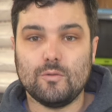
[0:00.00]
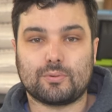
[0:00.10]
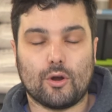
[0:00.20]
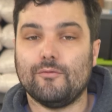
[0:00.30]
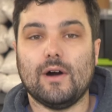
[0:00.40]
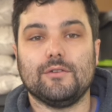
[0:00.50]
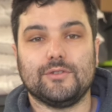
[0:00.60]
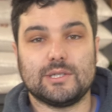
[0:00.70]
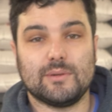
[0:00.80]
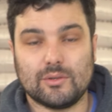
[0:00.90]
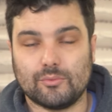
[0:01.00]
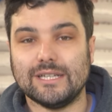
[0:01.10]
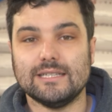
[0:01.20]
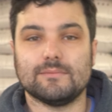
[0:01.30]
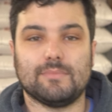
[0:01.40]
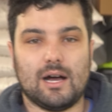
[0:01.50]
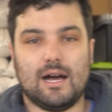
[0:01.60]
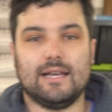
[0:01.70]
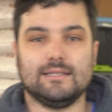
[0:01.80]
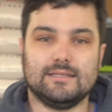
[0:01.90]
profile for this one, the reason
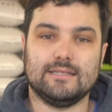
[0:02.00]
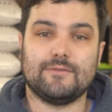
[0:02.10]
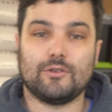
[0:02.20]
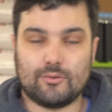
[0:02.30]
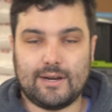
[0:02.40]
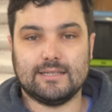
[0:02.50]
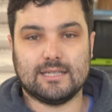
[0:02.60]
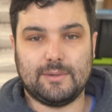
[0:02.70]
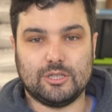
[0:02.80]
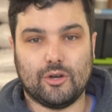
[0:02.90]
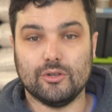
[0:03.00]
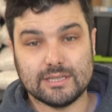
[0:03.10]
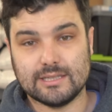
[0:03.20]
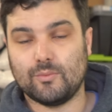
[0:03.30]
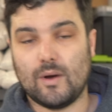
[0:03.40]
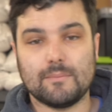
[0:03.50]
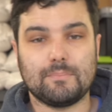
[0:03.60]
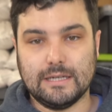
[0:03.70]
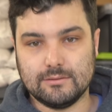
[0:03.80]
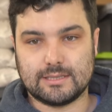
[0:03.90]
behind the different grains that have been chosen is 1
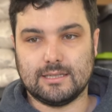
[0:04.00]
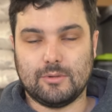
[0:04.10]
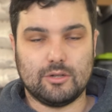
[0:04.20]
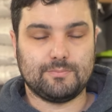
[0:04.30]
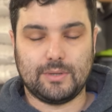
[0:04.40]
Pilsner malt,